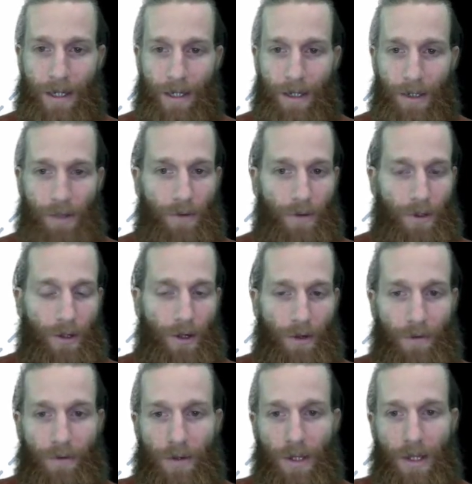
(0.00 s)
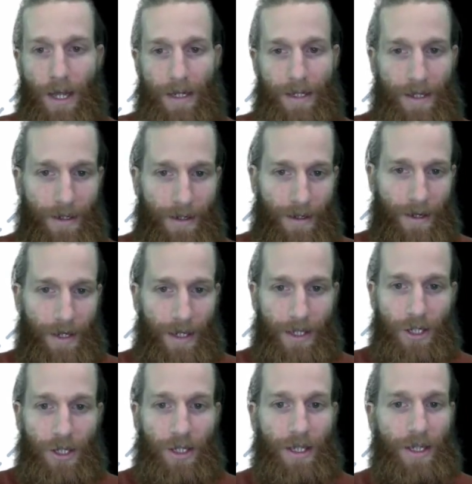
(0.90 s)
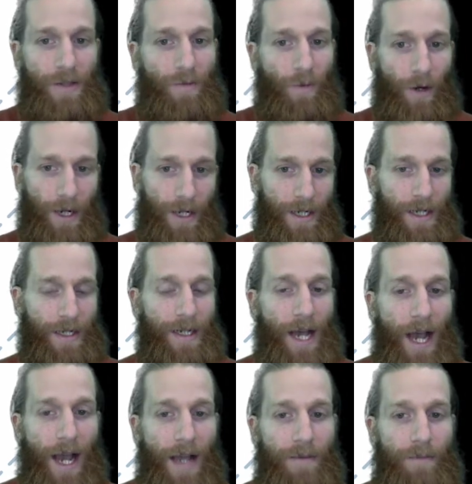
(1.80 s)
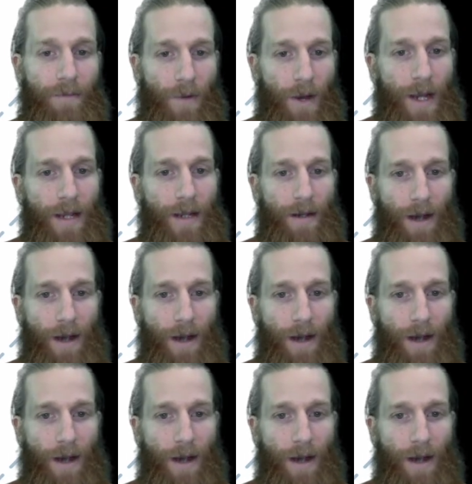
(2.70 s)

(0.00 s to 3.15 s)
you've collected each of these one at a time, right?